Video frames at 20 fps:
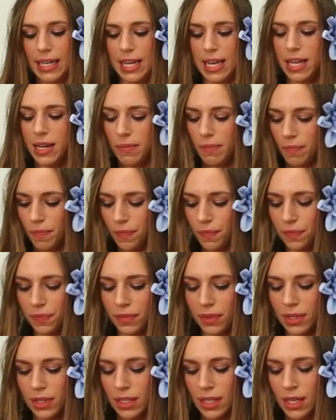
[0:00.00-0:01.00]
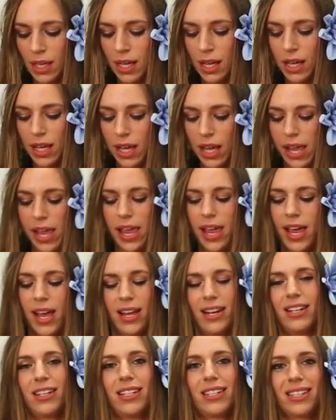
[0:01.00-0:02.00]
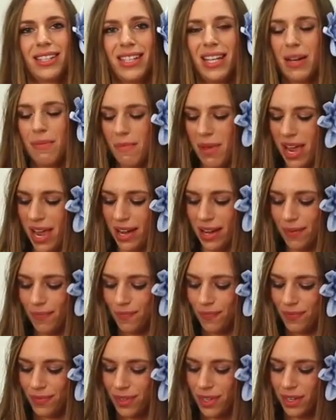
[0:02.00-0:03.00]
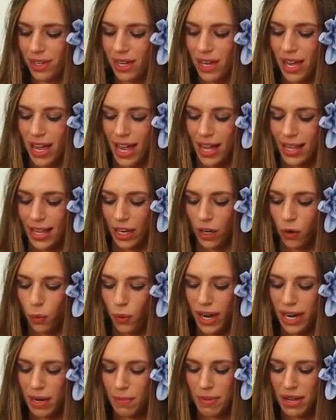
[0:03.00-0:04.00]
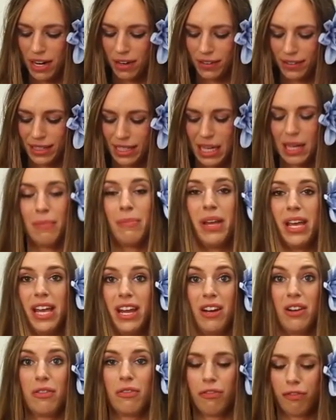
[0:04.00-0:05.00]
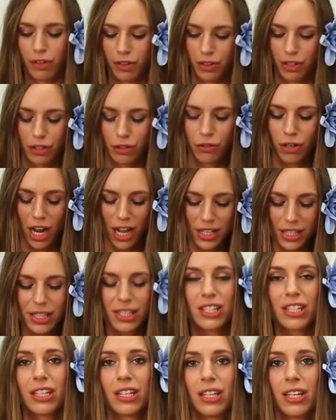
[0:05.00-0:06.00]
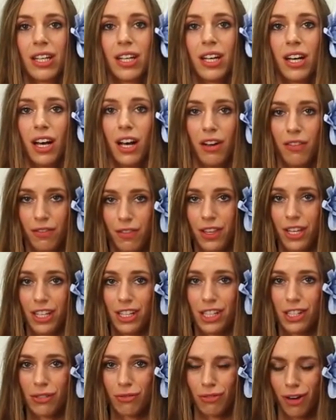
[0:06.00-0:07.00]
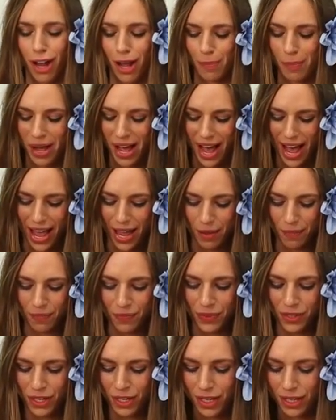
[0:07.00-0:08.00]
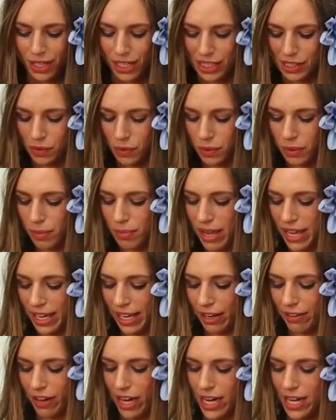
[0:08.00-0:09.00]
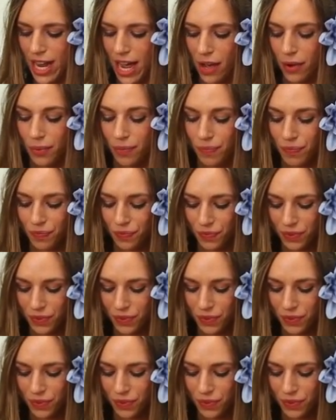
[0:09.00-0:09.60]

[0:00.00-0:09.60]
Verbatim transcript: it and cinnamon. I like quite a bit of cinnamon for the crust of this raw pie. That's what we're making right now.